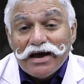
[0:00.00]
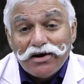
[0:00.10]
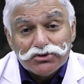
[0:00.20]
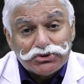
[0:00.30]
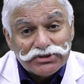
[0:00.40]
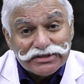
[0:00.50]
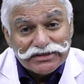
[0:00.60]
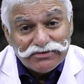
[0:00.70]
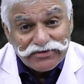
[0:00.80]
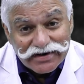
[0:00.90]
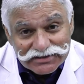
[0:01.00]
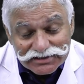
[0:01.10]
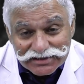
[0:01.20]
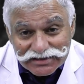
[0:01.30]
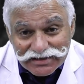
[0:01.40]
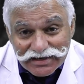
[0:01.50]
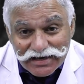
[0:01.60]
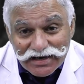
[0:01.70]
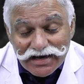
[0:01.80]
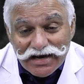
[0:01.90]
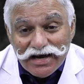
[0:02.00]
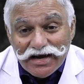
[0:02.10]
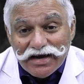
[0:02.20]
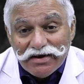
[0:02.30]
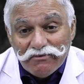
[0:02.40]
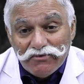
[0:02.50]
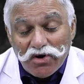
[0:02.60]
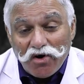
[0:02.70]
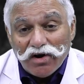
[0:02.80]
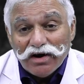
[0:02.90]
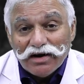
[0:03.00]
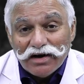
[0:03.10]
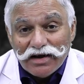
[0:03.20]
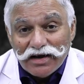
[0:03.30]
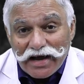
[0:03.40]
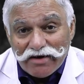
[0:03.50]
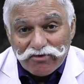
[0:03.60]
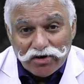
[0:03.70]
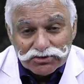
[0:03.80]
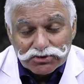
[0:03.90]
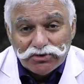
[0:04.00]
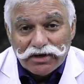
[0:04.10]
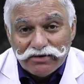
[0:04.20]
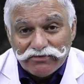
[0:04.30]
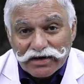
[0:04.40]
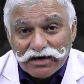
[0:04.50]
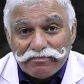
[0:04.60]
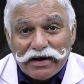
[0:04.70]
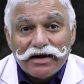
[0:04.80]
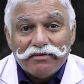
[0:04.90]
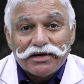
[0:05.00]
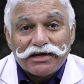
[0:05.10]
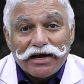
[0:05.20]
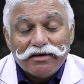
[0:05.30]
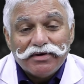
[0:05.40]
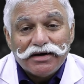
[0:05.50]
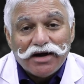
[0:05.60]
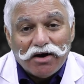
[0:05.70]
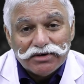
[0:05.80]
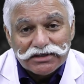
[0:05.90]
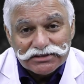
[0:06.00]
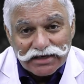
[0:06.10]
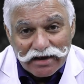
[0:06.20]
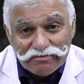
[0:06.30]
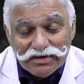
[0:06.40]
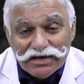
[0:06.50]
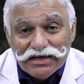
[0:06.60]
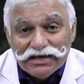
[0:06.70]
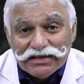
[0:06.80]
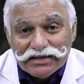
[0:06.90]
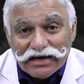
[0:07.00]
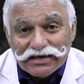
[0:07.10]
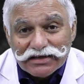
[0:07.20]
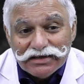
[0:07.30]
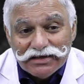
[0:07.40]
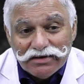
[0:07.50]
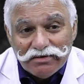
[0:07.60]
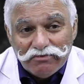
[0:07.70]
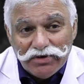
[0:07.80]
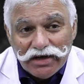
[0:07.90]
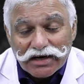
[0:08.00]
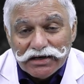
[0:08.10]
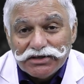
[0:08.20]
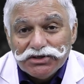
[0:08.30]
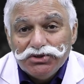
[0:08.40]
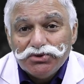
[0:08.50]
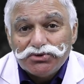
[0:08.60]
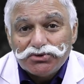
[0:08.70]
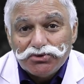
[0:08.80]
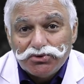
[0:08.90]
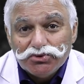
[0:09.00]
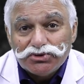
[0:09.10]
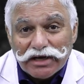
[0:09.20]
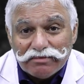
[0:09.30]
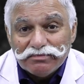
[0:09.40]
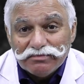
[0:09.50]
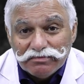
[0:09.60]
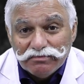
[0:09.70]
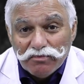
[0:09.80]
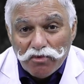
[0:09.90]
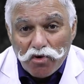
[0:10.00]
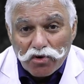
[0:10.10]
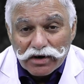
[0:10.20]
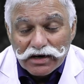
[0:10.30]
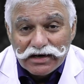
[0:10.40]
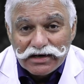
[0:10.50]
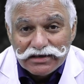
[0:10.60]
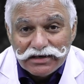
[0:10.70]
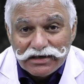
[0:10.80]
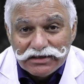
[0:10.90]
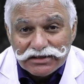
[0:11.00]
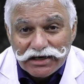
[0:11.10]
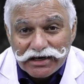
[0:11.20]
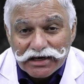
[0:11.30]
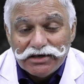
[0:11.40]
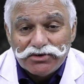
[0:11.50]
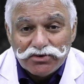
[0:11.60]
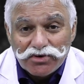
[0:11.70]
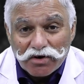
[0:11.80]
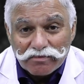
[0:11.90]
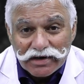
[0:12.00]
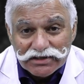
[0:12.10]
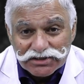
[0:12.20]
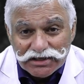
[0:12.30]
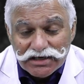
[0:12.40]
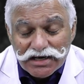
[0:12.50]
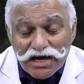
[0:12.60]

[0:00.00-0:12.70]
Hello, students and friends. We all have gone through a difficult pandemic time, and now it is time that we continue to do some more return to normalcy.